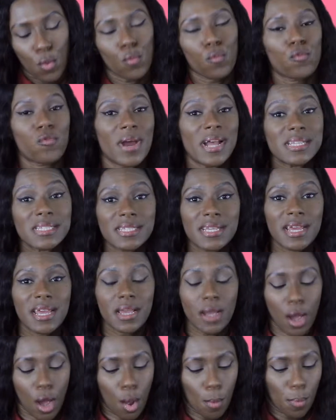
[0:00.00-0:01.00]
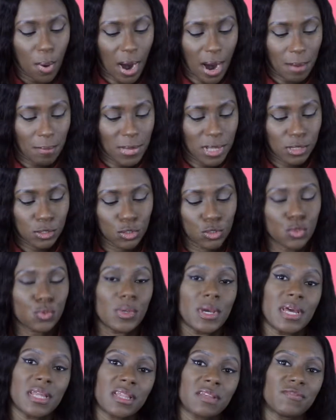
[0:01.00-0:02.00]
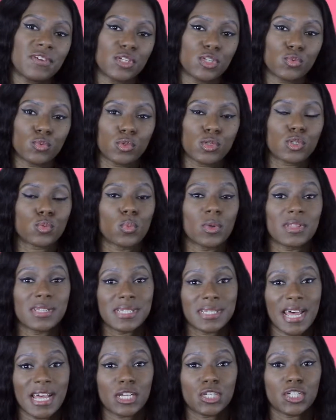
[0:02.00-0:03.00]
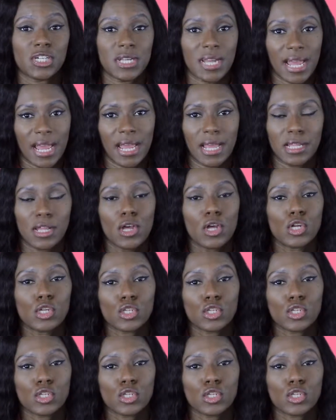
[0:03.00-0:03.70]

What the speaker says: renting apartments to individuals with Section 8.